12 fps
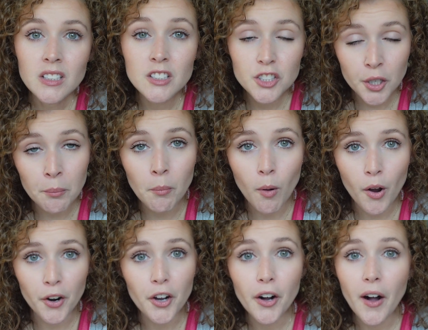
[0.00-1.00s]

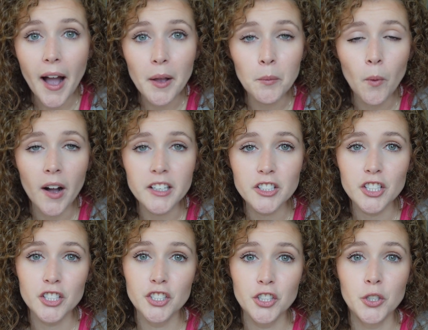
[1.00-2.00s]
tomorrow, I want
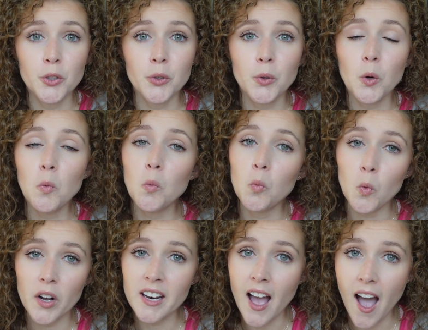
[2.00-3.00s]
to do
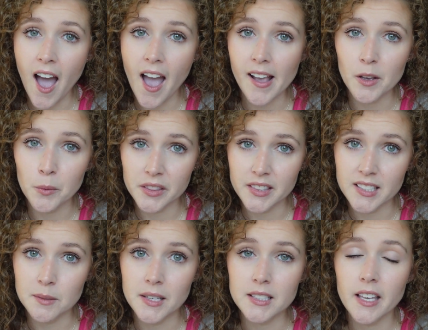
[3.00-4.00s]
one eye with
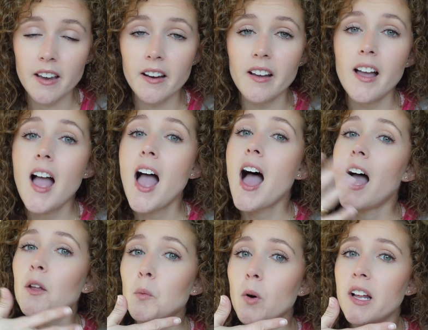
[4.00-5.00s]
this mascara
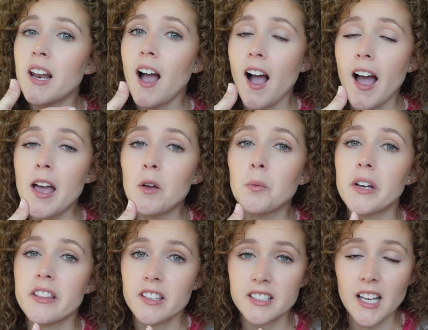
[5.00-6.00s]
and one eye
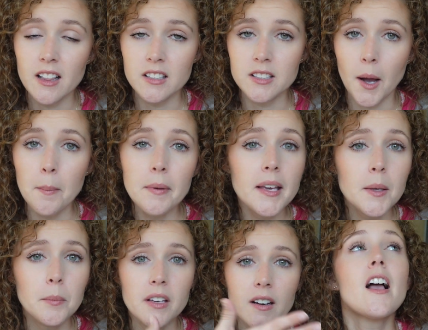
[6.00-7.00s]
with the telescopic,
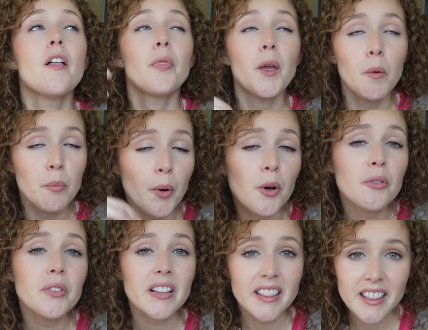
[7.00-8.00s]
because they're
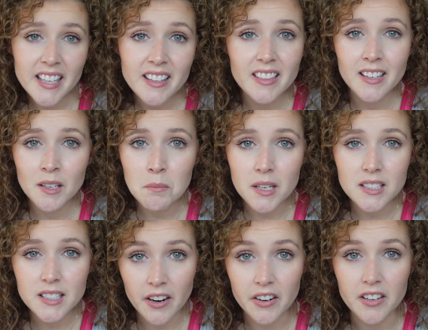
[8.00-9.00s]
both lengthening
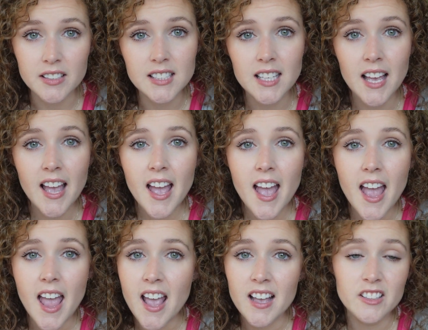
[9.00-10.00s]
mascaras.
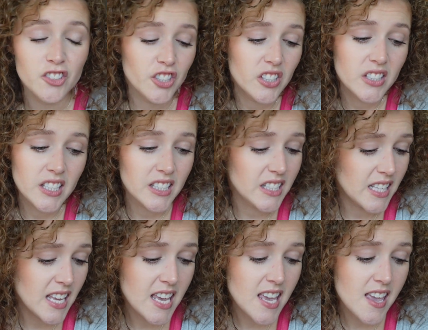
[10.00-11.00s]
And just to
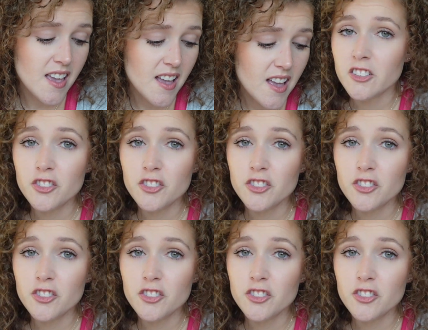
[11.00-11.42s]
see,